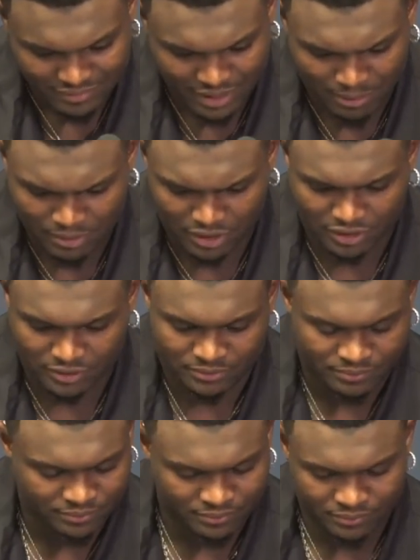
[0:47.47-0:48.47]
I mean,
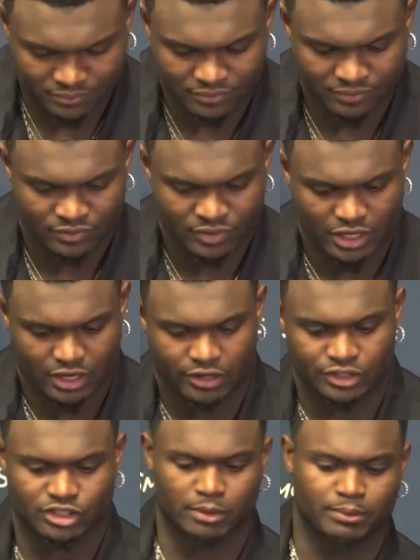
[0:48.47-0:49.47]
I
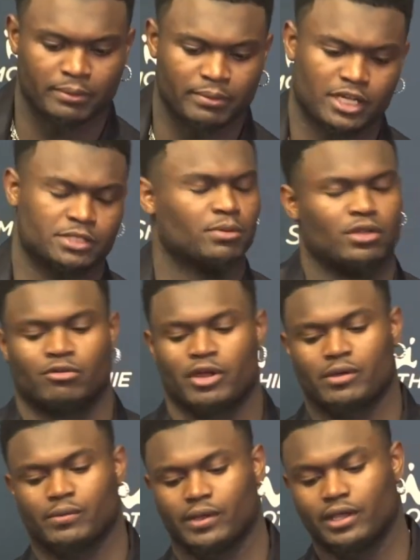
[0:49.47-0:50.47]
always try to play basketball the
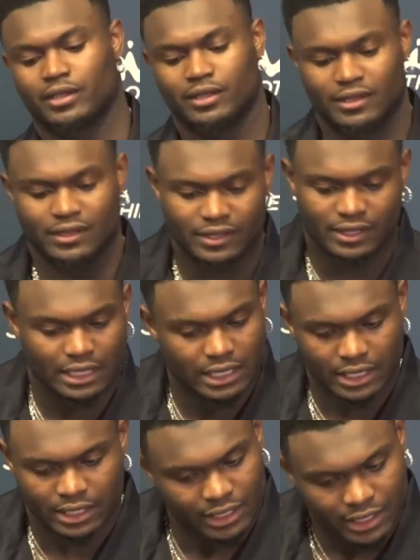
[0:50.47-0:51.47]
right way.
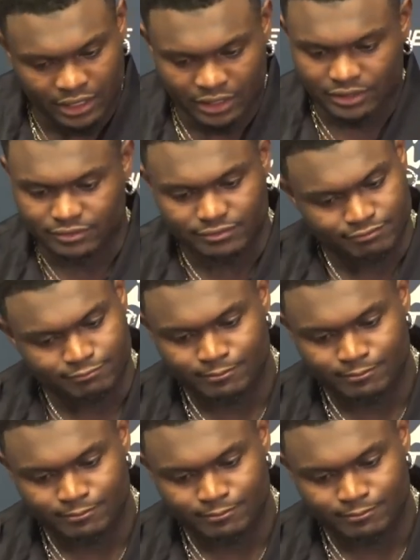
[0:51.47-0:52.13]
And